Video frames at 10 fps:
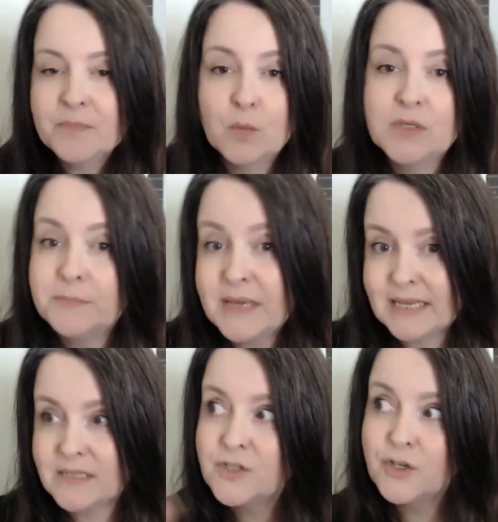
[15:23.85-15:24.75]
which
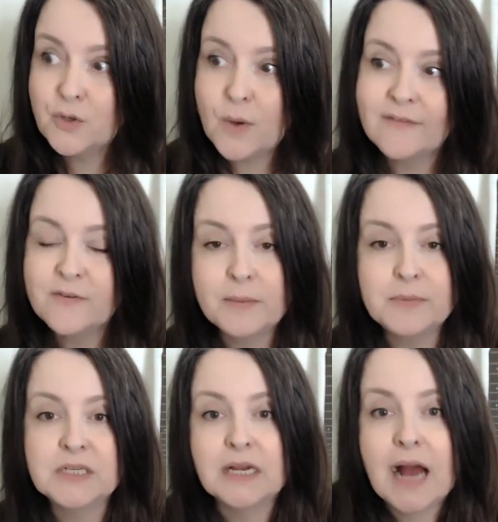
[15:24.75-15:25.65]
means you have to be
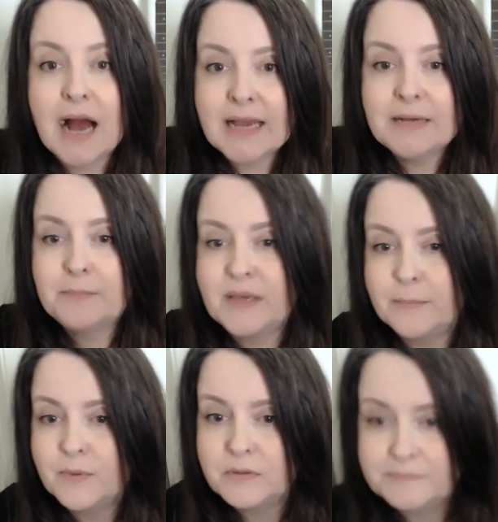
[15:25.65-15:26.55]
able to guide
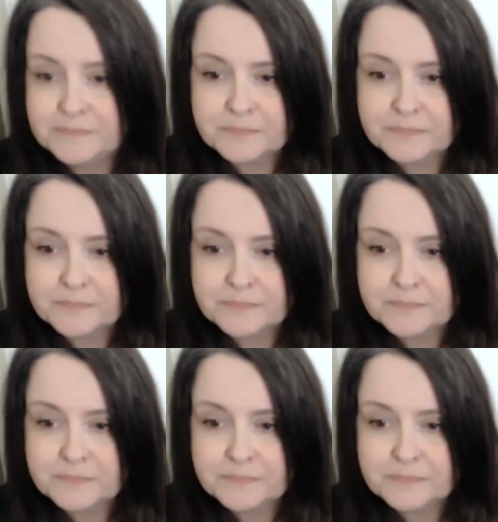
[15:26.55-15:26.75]
people